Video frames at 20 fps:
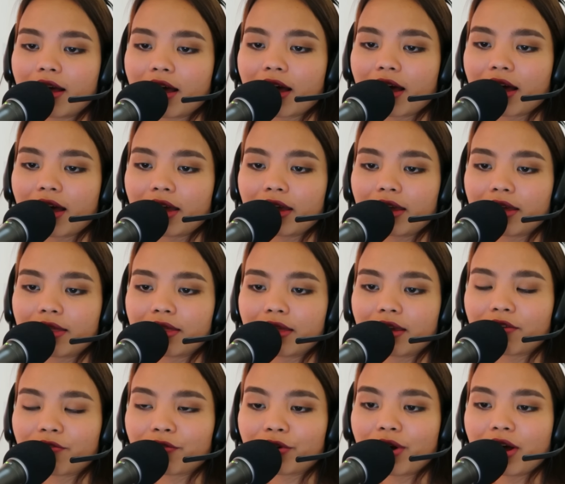Hi,
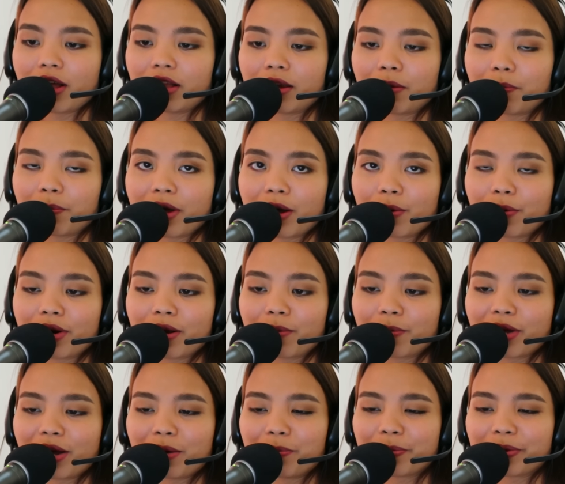thank you for calling Power
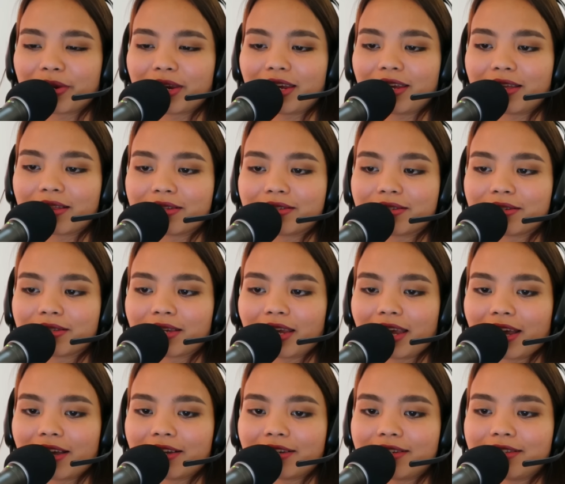Up Company. This is
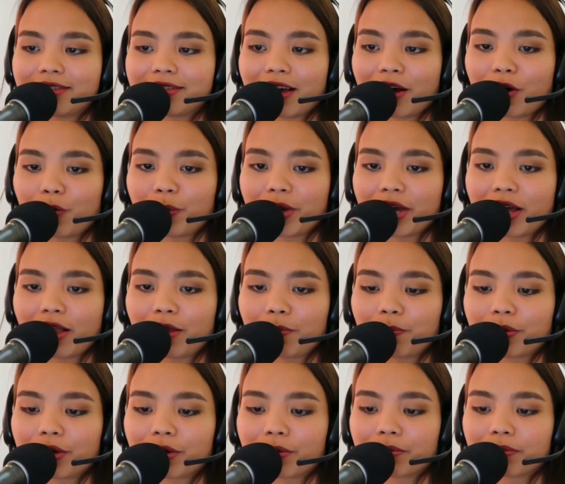Candice. How may I
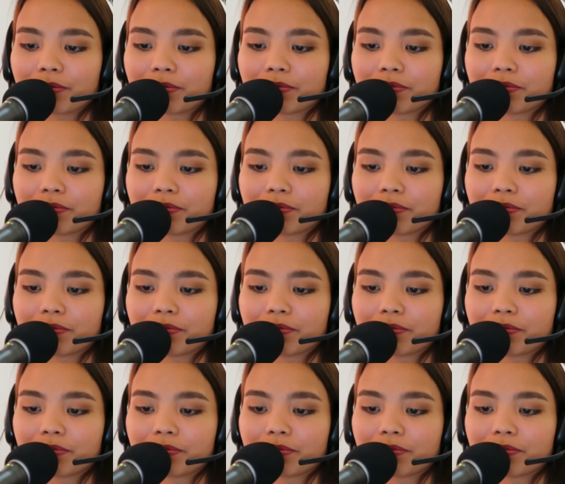help you?